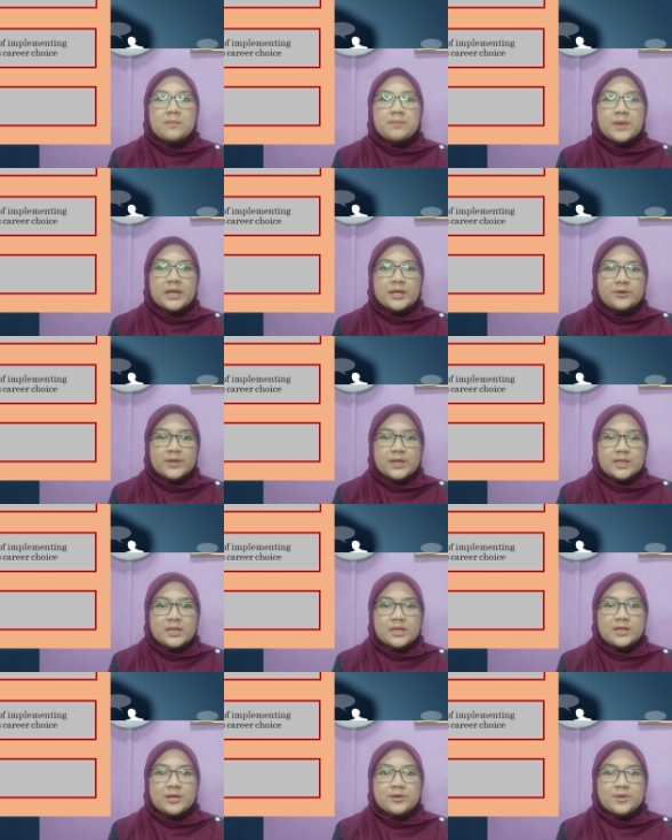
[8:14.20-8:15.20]
By
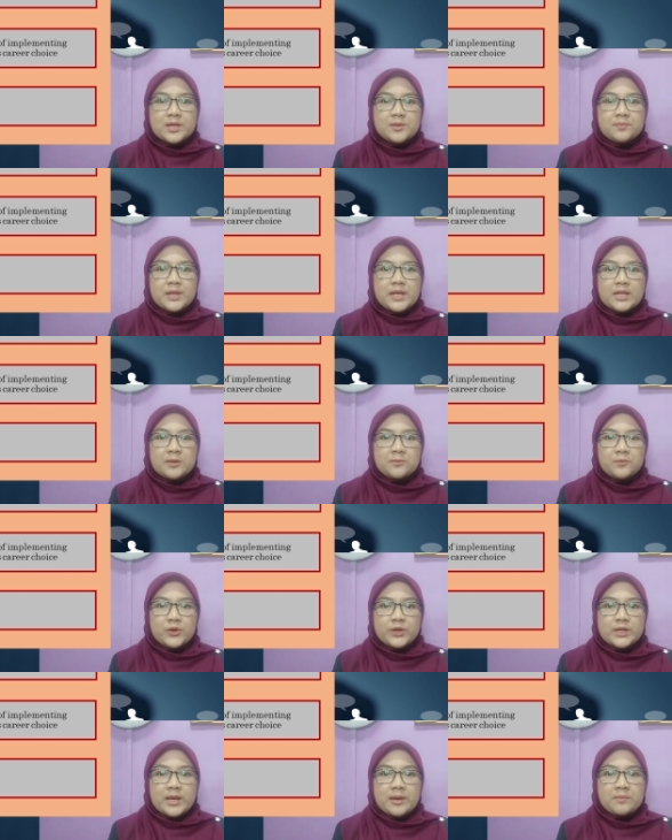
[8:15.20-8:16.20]
creating career planning
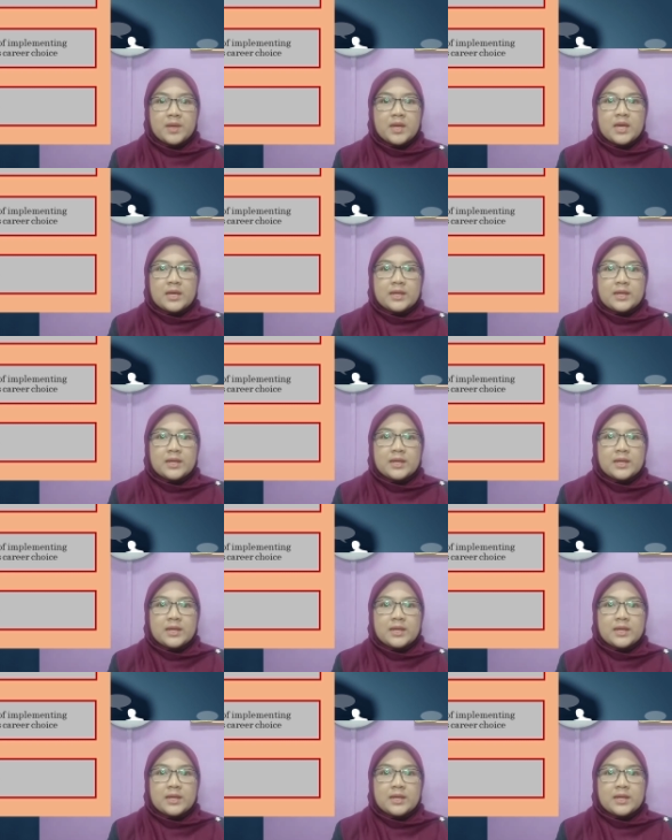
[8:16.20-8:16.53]
program,